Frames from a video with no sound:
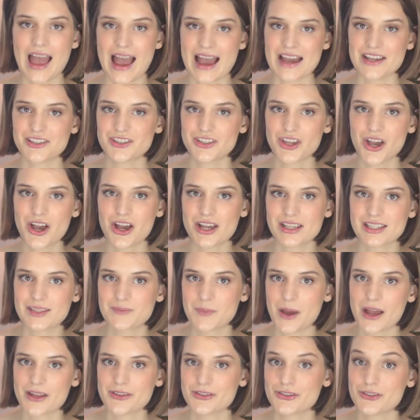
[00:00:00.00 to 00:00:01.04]
I saw a
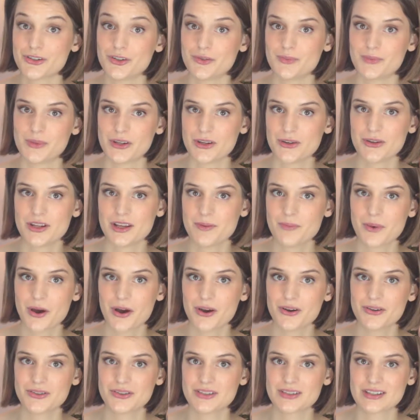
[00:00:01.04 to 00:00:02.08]
sponsored beauty
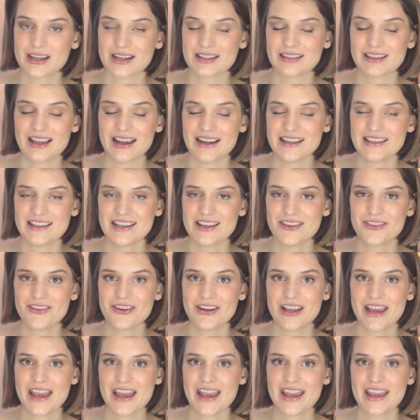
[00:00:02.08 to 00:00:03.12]
post online the other
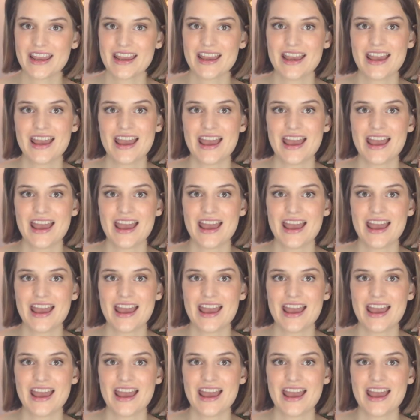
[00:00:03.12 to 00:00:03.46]
day,